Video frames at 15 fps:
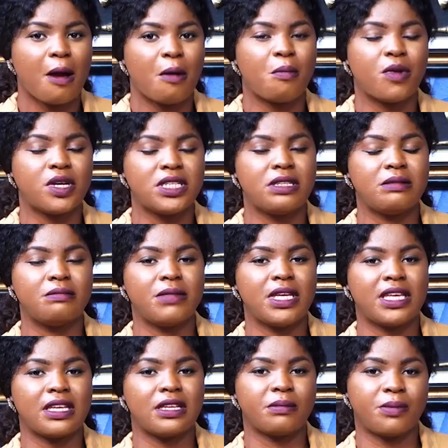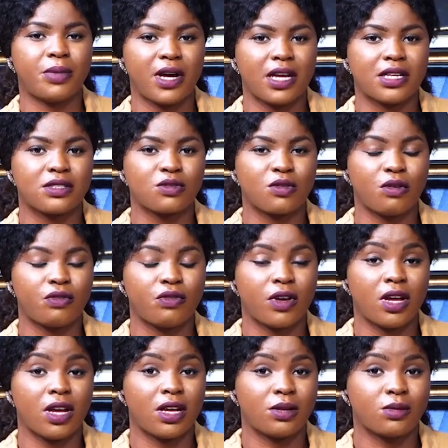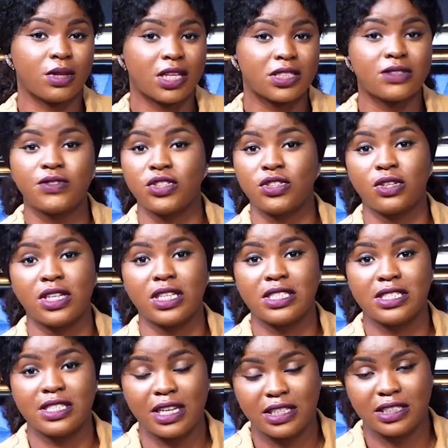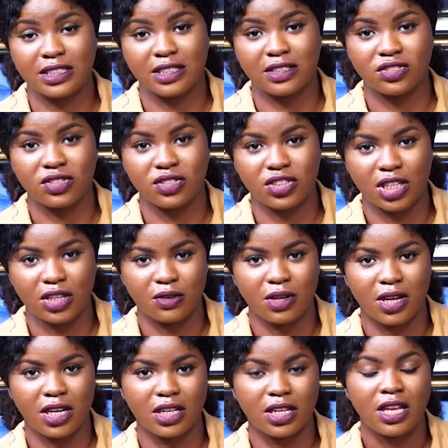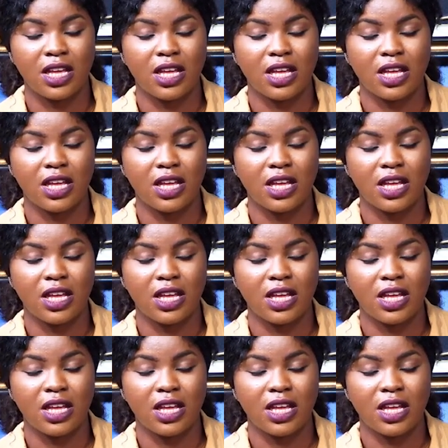money making parts of artificial intelligence generally.